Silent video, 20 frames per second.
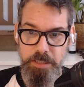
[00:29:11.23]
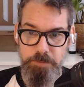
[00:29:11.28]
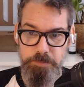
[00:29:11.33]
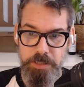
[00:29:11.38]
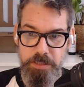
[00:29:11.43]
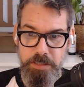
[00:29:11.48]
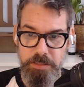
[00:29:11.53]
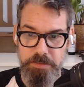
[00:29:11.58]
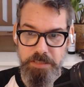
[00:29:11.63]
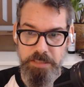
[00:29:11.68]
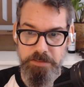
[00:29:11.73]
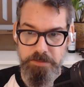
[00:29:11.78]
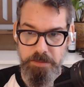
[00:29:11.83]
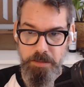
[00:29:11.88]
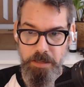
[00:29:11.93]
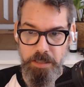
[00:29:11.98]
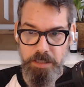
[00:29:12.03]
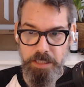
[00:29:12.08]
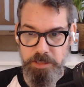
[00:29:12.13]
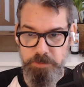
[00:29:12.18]
Because as
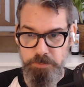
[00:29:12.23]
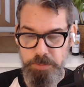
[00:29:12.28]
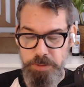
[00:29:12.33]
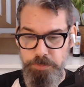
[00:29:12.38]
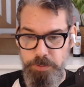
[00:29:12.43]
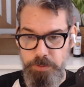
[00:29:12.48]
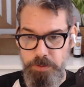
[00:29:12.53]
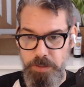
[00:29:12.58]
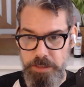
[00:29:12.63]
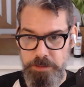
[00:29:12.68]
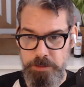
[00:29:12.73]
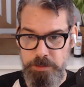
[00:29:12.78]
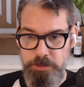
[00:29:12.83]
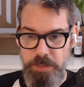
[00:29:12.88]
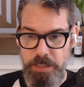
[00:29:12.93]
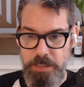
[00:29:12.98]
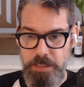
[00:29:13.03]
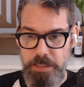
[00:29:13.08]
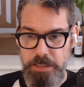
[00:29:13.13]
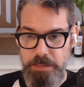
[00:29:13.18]
long as people are
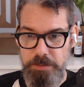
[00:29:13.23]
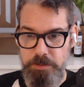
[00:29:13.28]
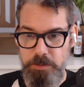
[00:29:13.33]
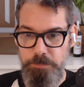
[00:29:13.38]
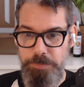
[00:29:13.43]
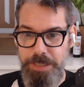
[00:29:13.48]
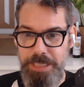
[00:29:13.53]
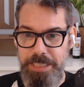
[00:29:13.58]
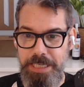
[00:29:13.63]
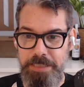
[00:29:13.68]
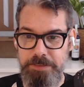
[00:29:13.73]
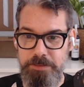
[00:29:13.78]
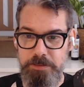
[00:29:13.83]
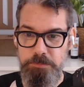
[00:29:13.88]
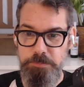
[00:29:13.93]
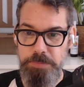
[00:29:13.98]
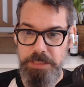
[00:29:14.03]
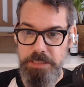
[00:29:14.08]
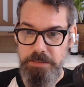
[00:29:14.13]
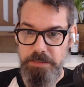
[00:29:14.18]
struggling to make ends
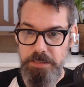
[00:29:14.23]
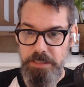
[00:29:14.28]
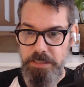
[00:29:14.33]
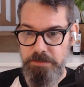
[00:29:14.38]
meet,